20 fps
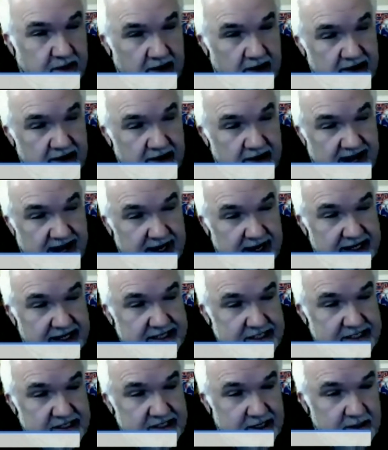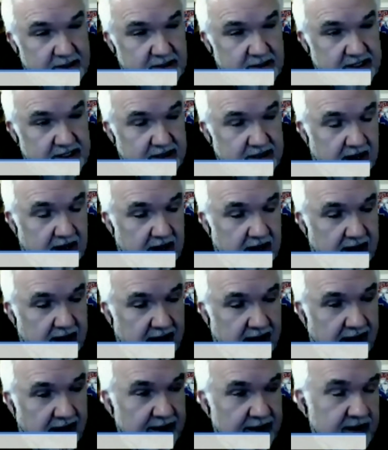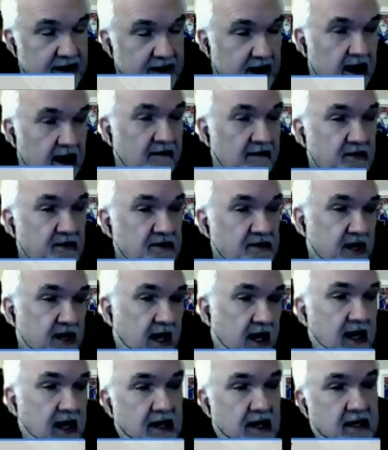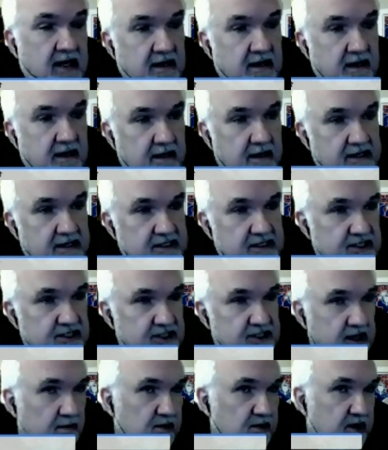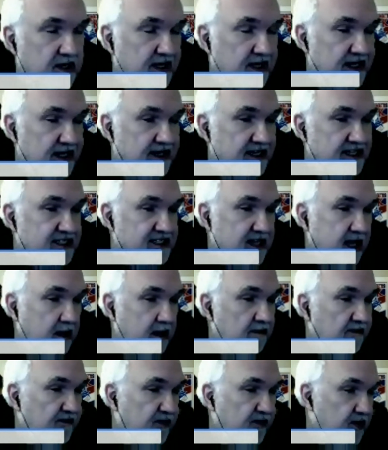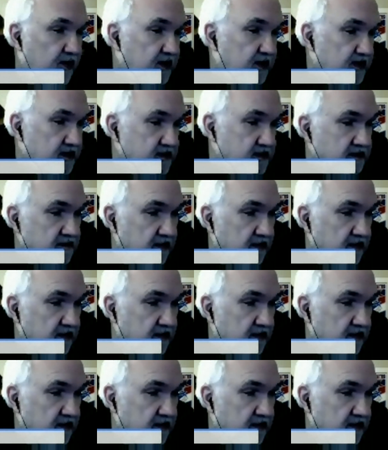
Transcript: part of that is, though, that I never take someone in the same vertical